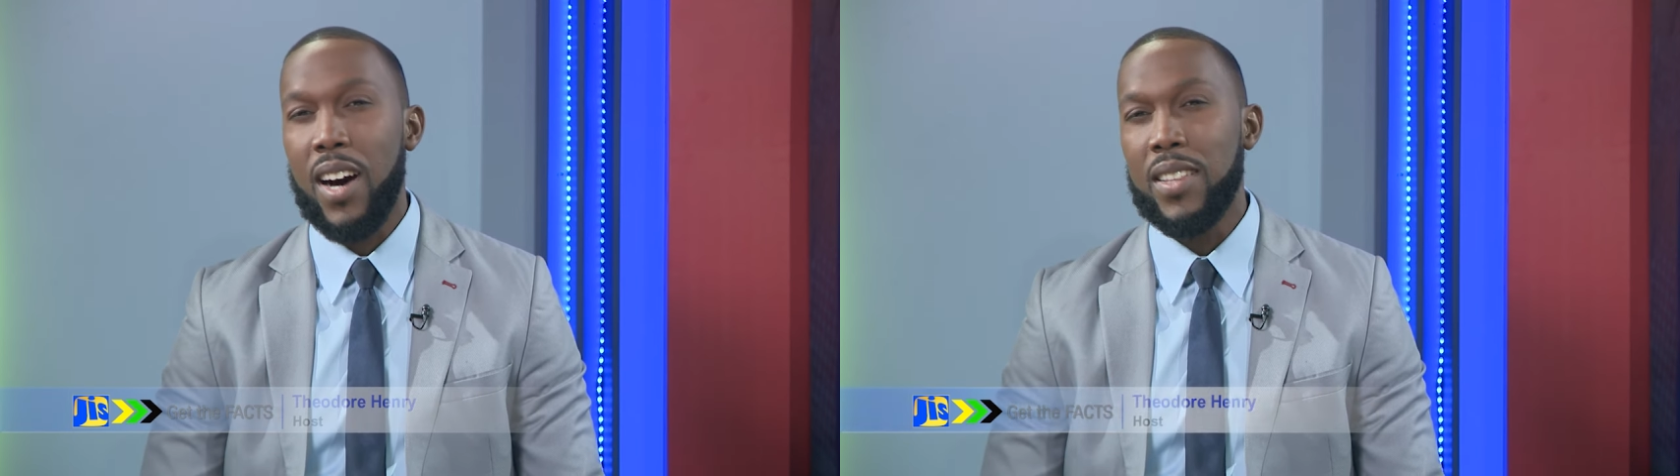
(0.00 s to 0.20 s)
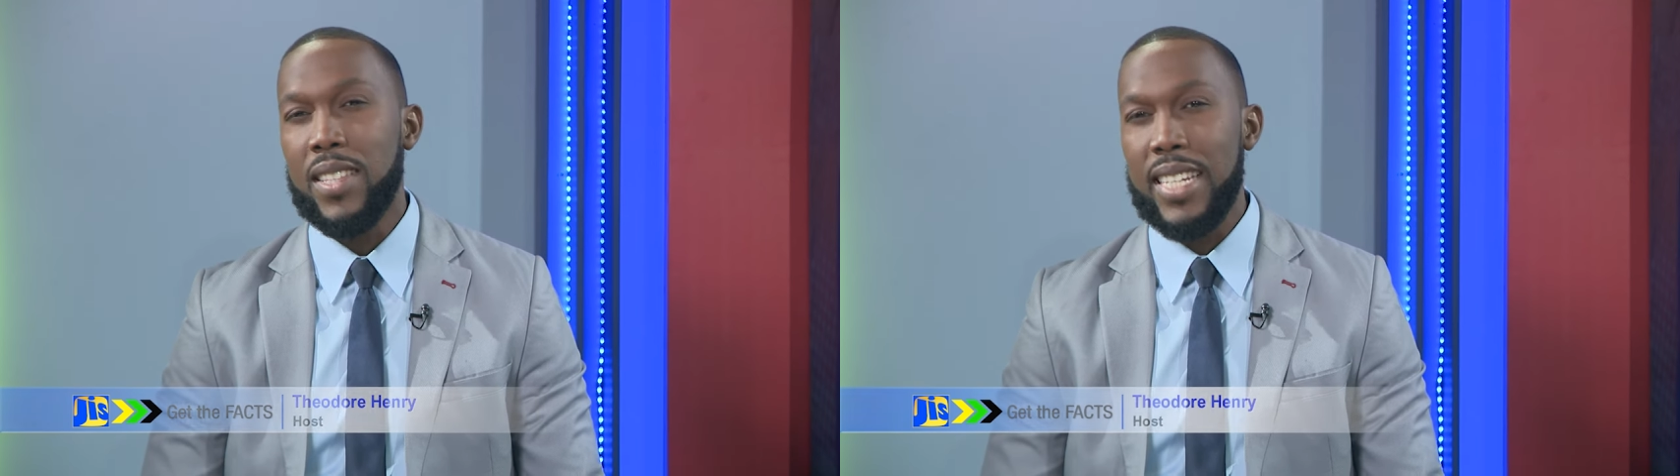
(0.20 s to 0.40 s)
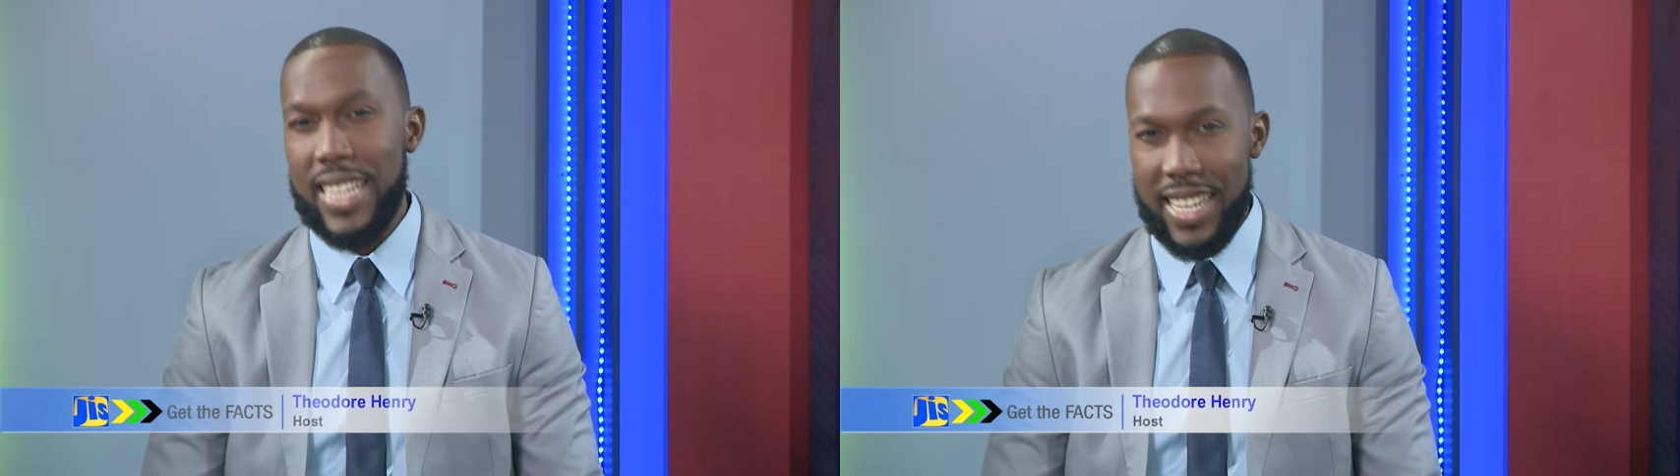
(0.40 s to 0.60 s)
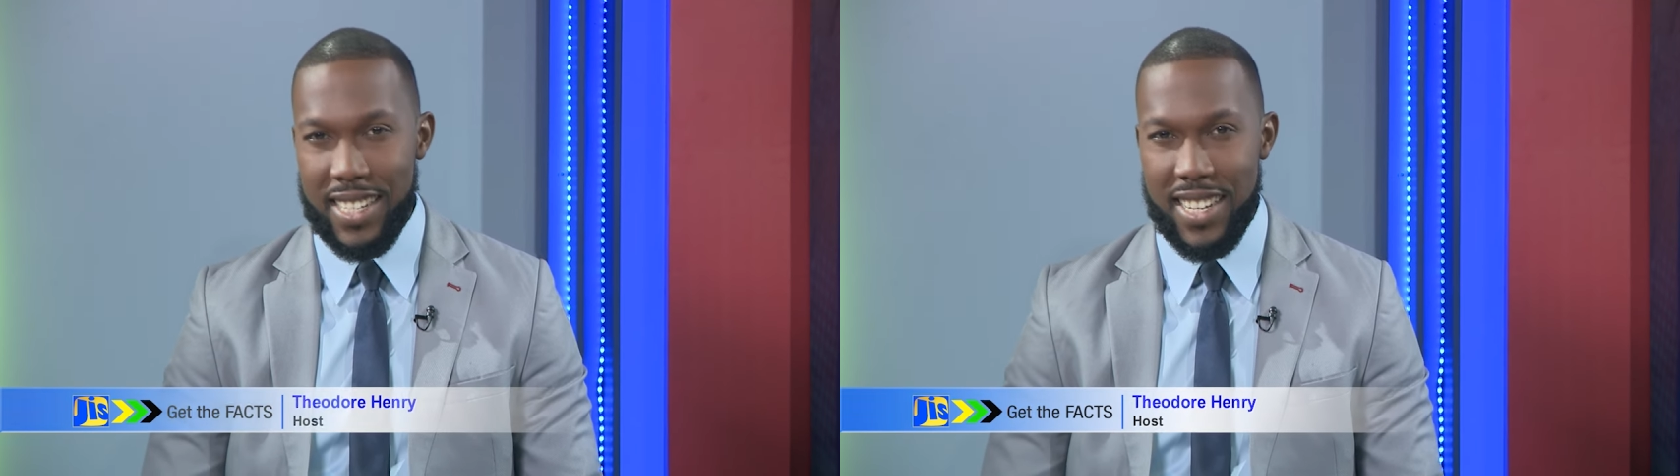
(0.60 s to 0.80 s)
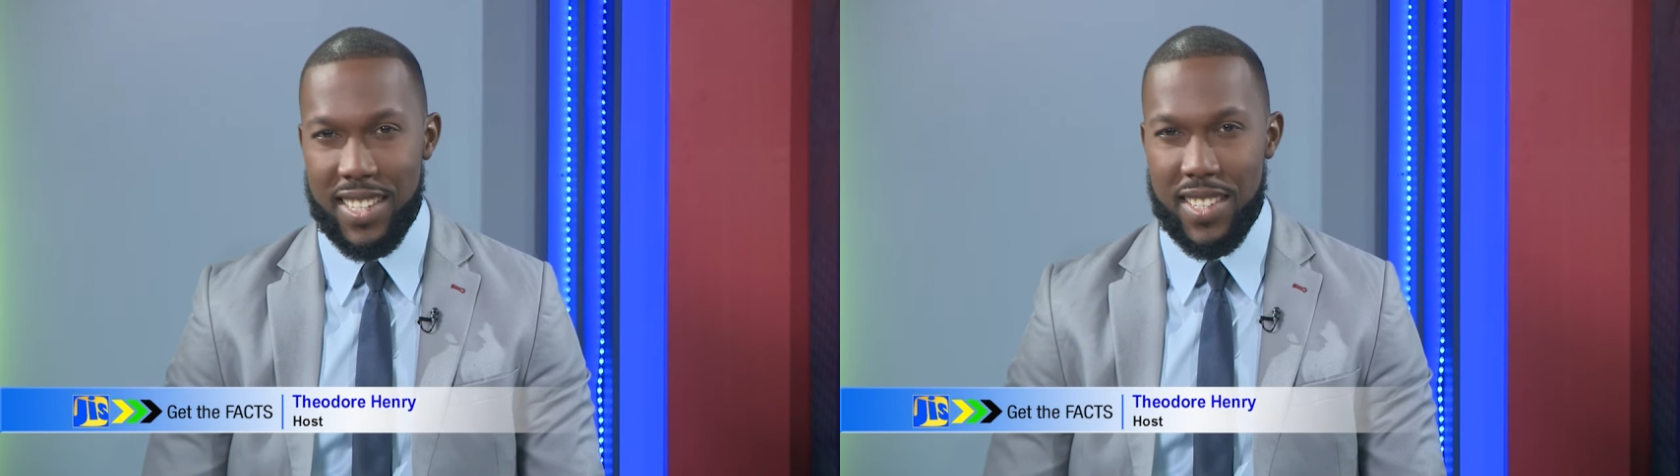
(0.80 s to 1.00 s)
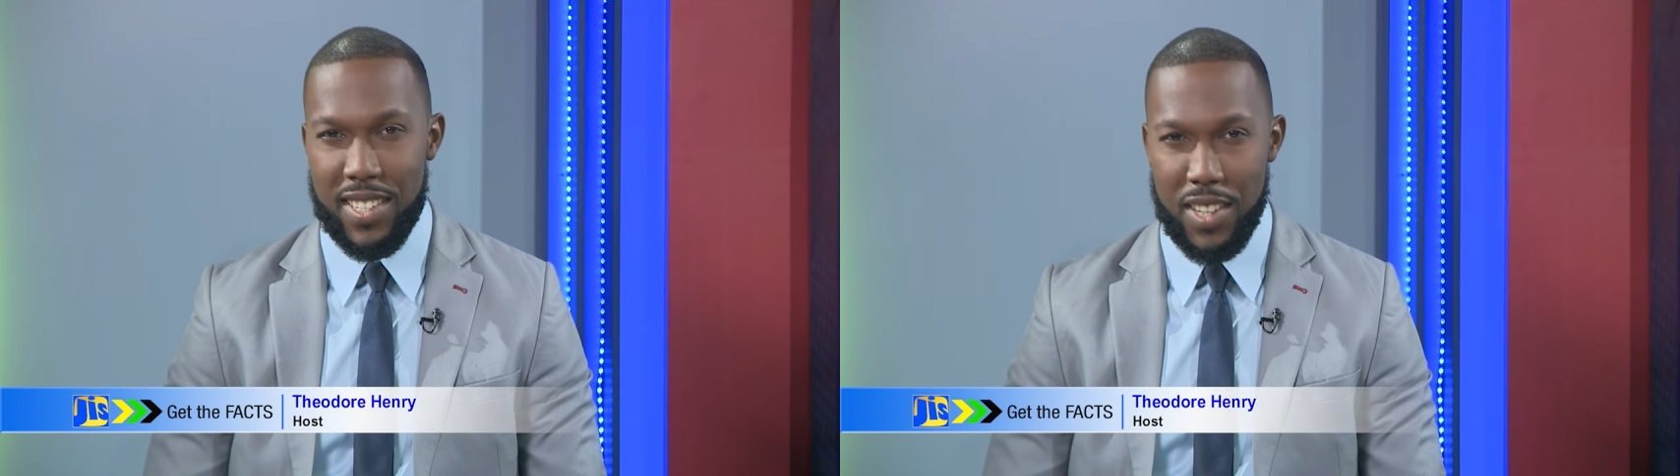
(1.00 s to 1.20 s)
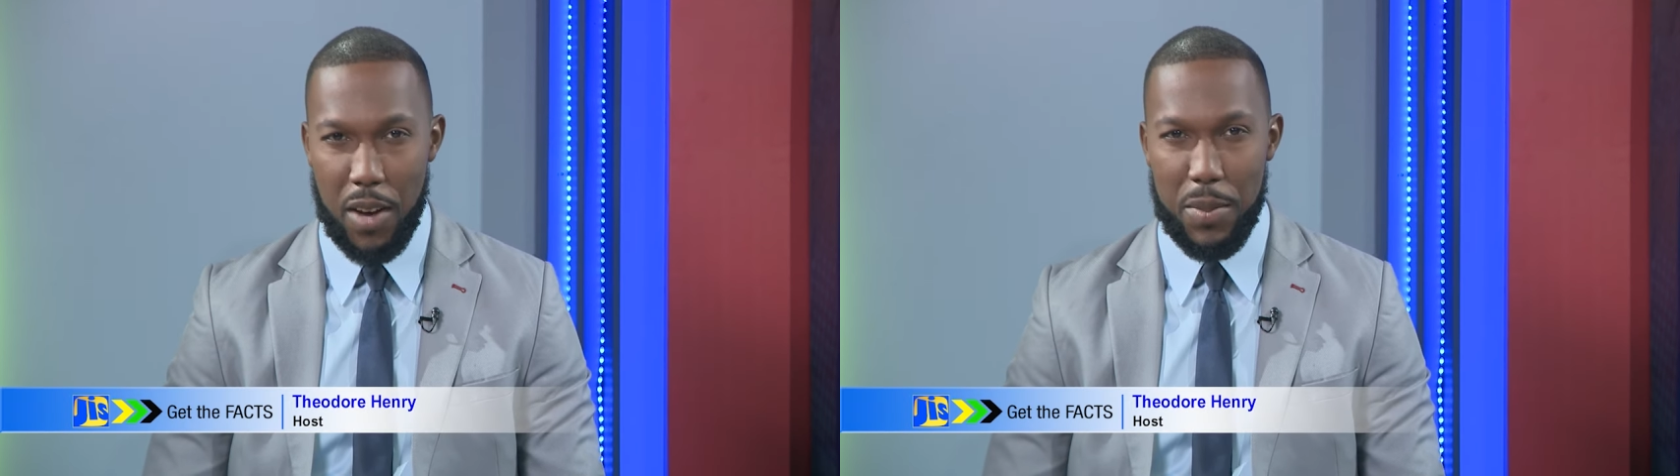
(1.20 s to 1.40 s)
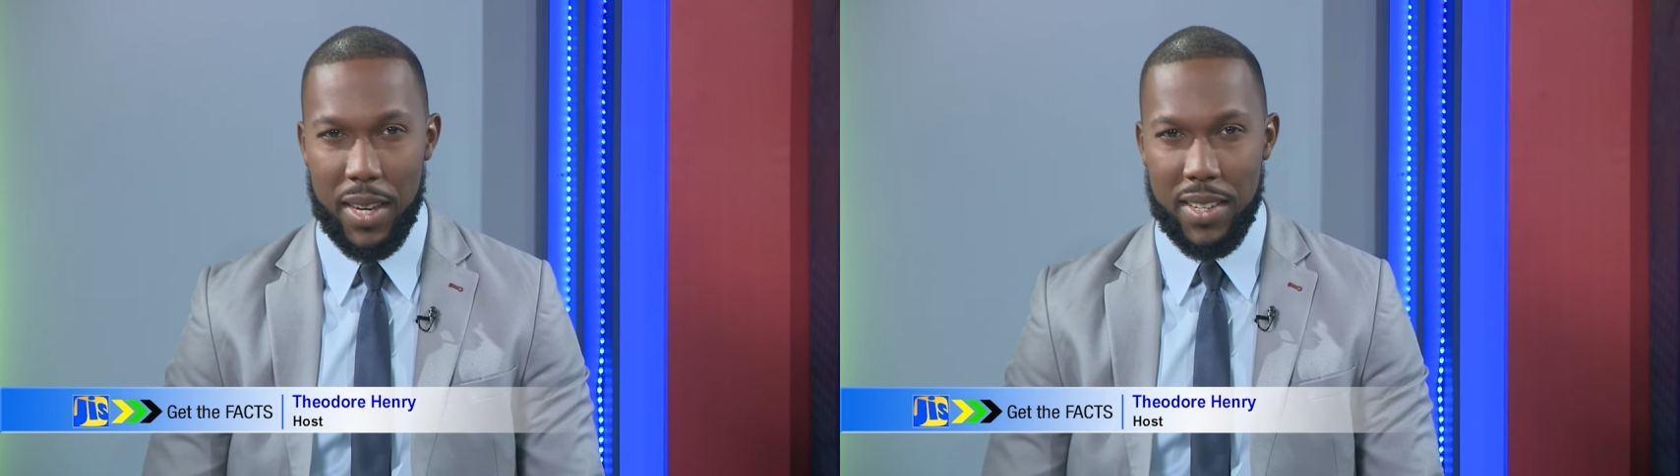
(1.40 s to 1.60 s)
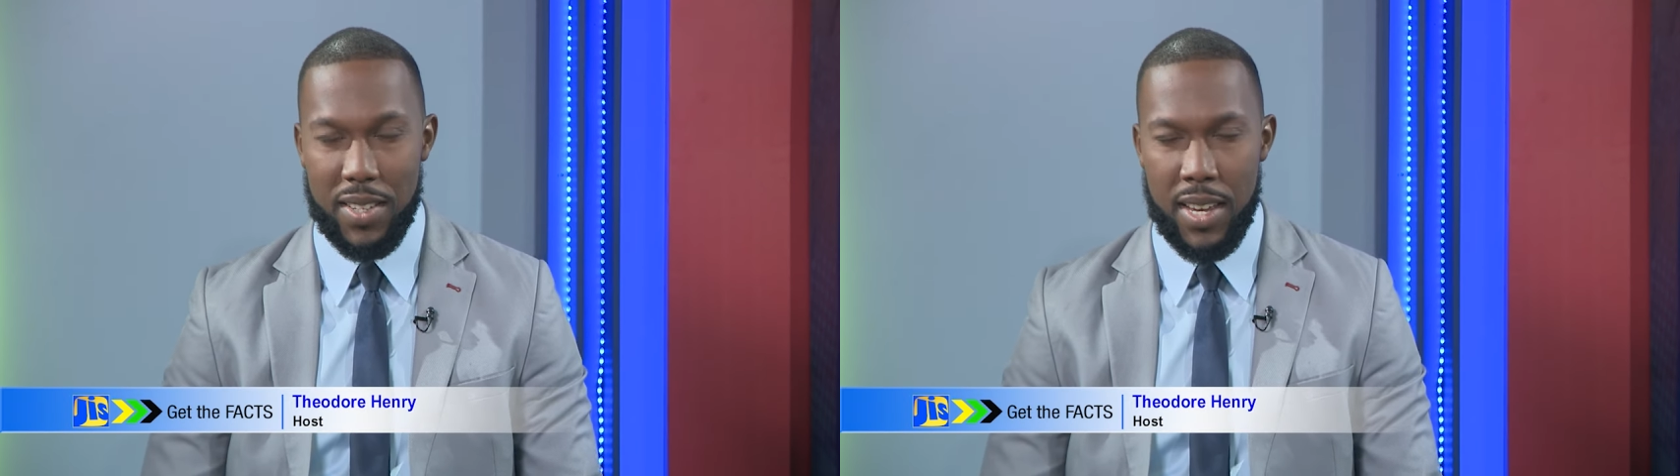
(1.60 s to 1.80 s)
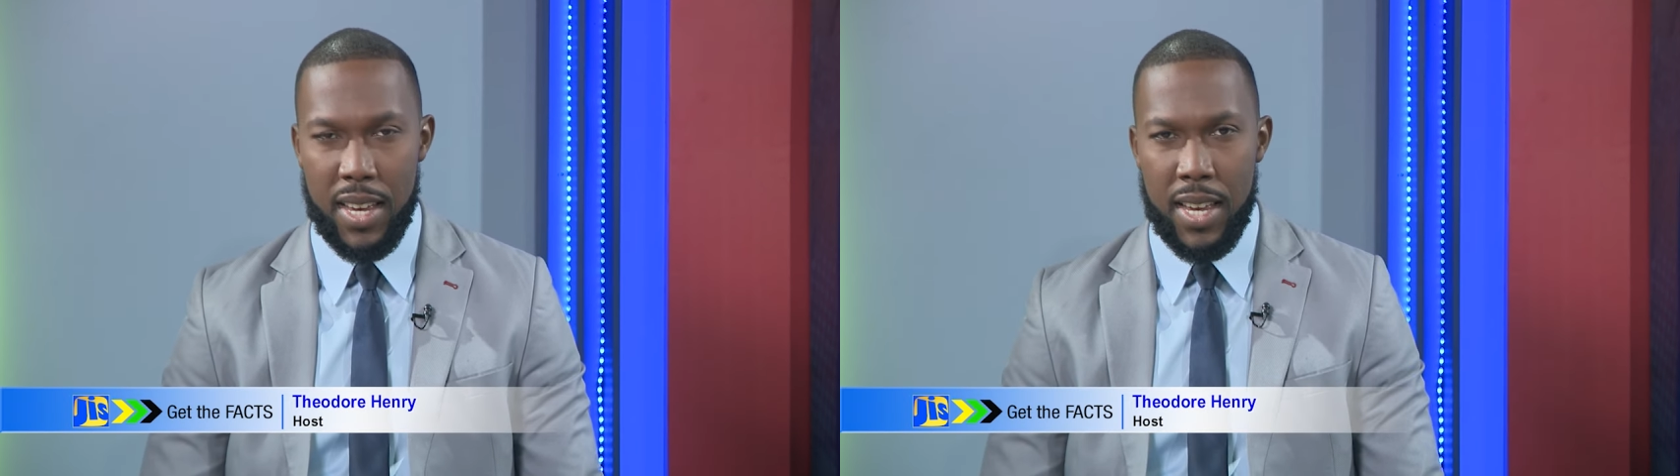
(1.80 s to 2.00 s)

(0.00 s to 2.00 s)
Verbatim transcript: on the latest topics.